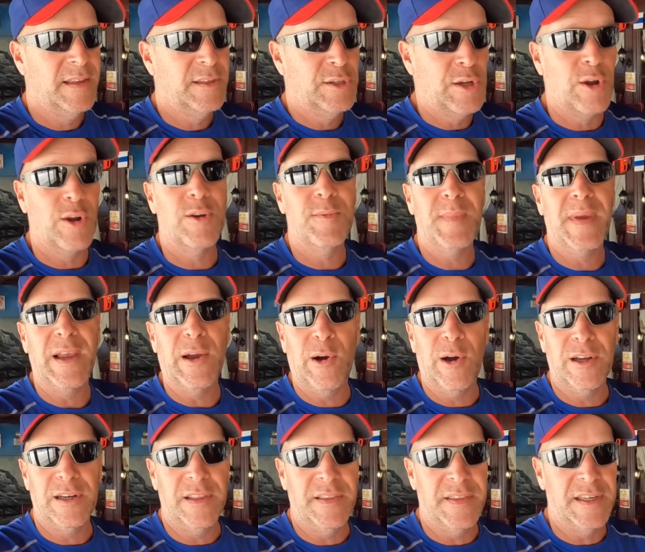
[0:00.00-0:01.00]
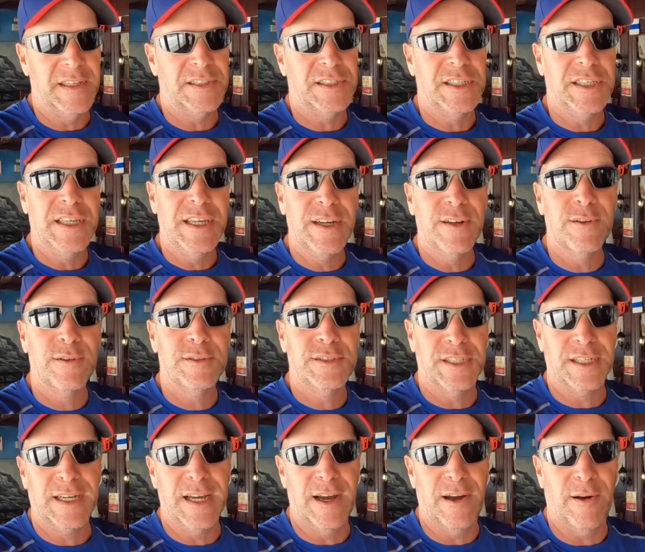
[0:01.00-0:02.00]
turned me on to this years
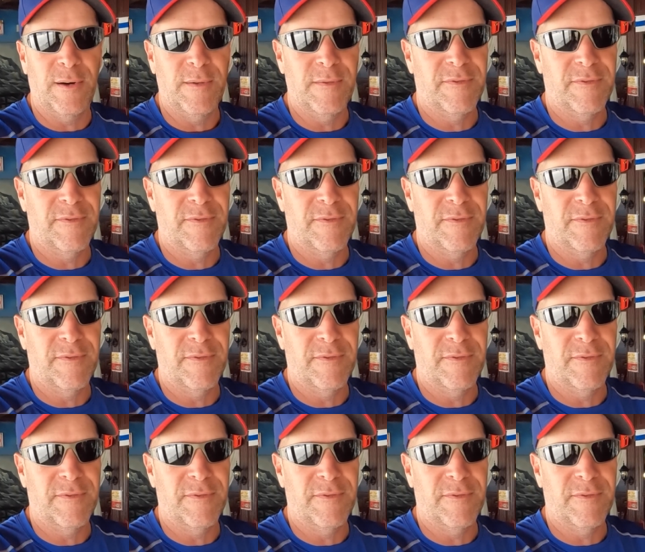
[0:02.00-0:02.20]
ago.